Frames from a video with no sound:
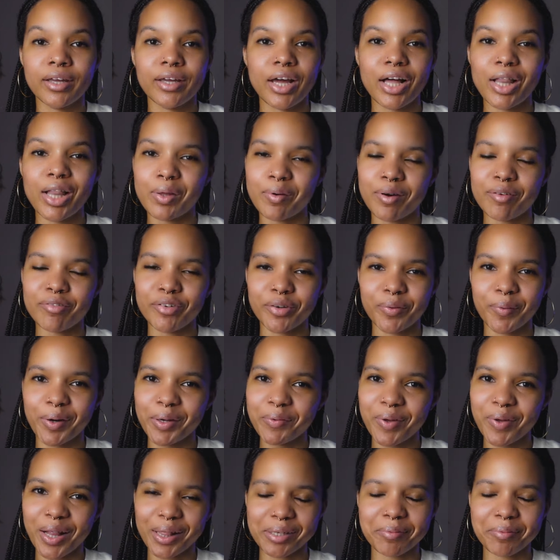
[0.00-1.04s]
Hello everyone,
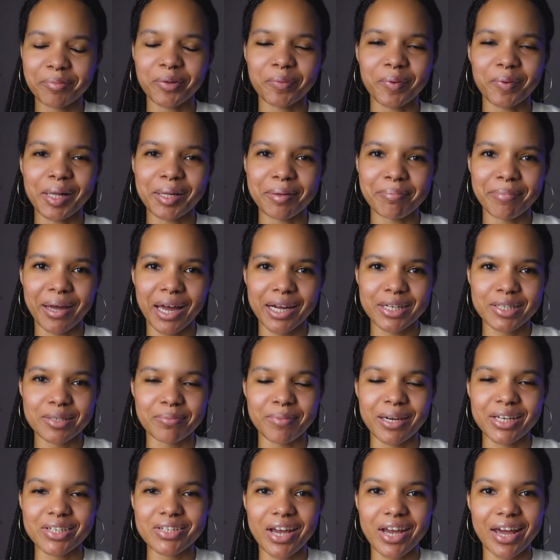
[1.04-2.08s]
welcome back to
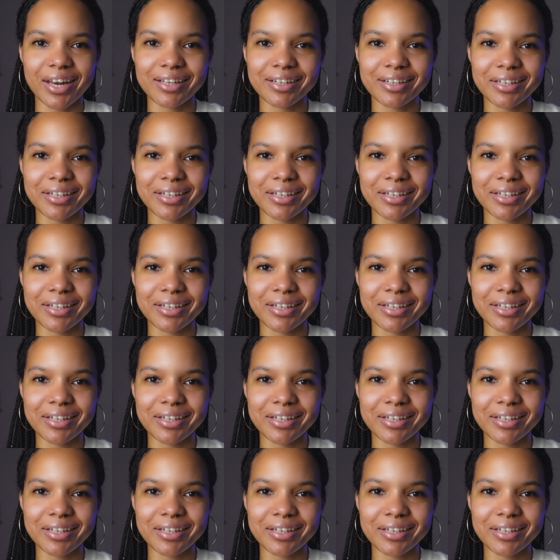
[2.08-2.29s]
my channel.